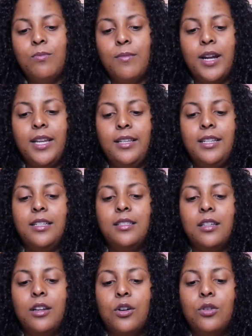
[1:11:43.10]
you might need
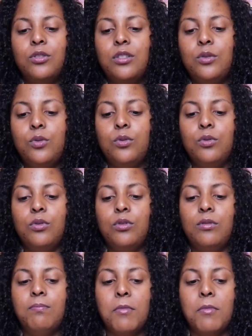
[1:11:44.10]
to go to